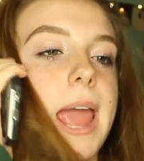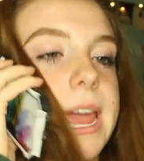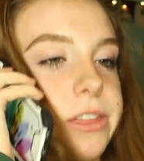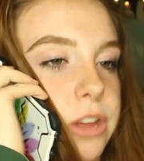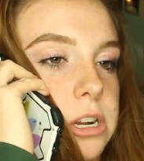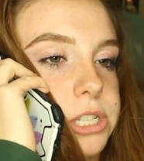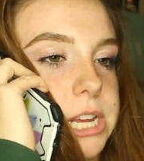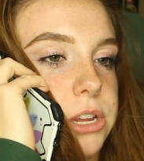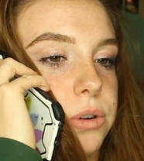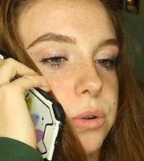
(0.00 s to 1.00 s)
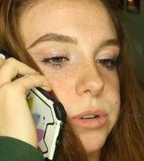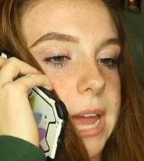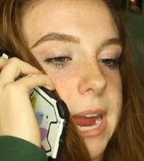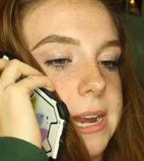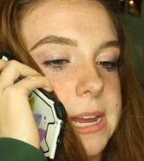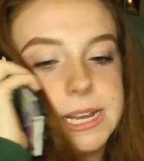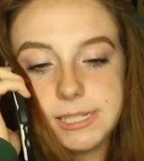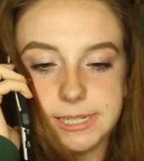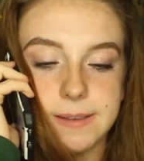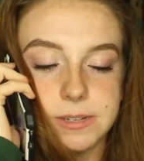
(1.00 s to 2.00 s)
Hey, 13-year-old Katie,
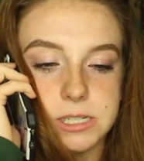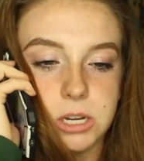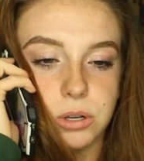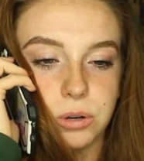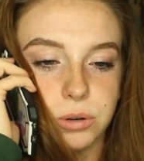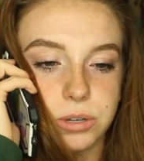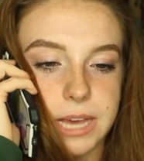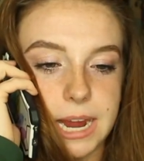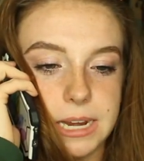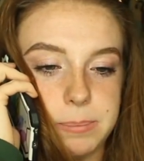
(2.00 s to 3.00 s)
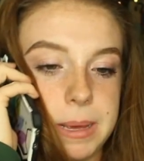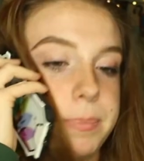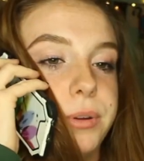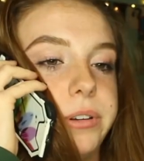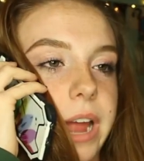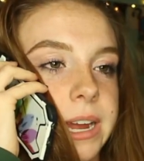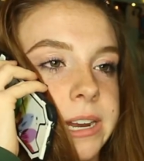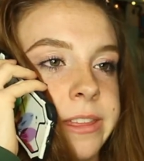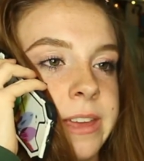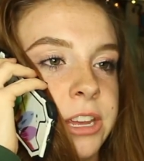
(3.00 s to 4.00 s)
it's 17-year-old Katie. People are not
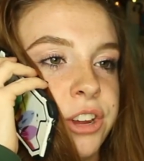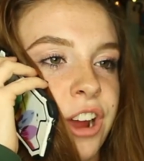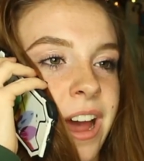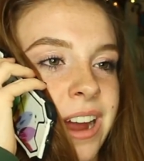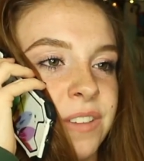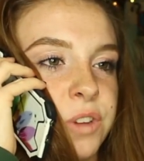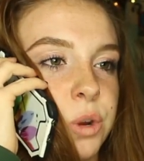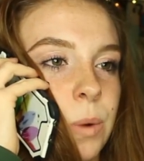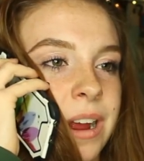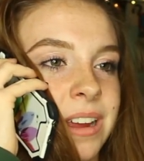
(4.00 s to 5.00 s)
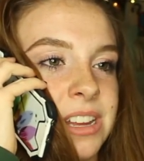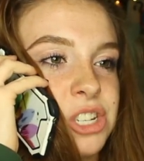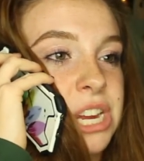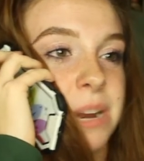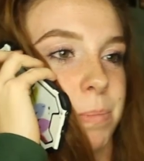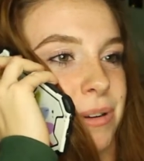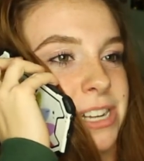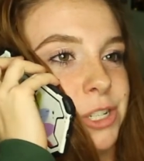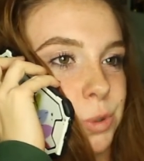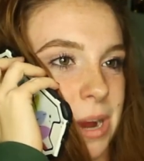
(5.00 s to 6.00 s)
gonna think you're hot if you're wearing a cheetah
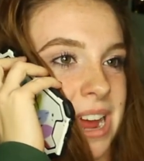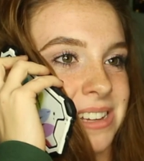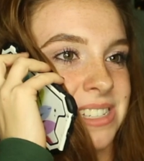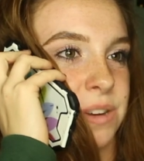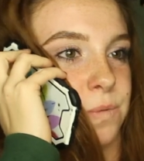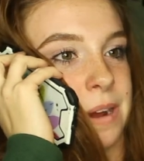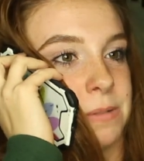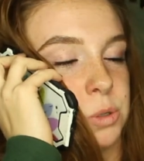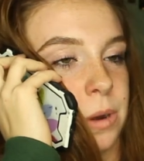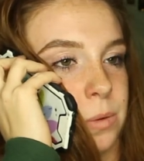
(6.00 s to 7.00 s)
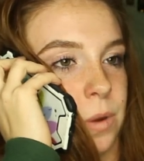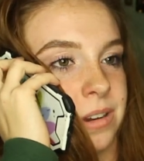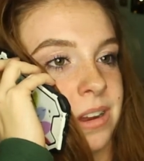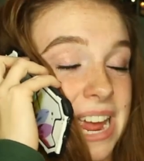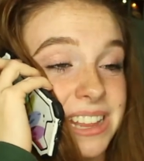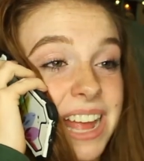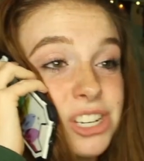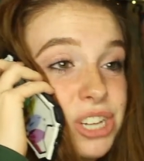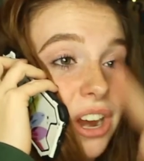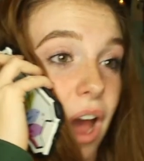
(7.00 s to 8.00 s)
print dress in Forever 21. Take that
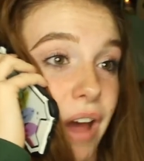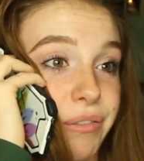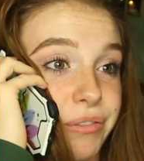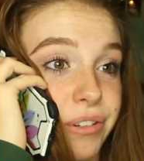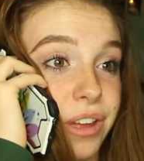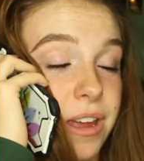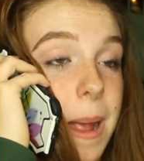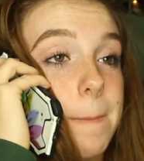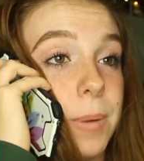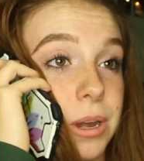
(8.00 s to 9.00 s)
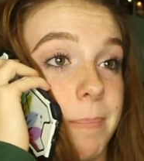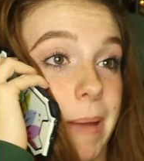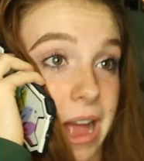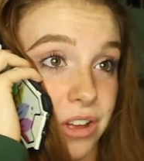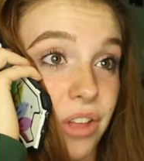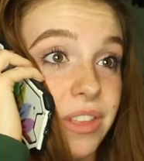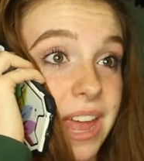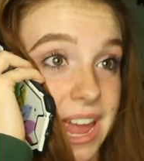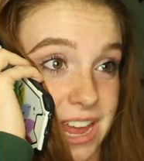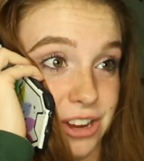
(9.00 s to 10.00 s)
shit off, put it back on the
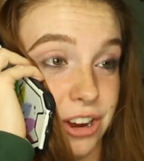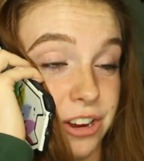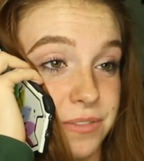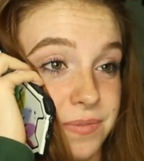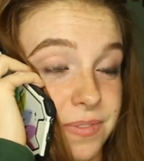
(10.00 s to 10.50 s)
hanger,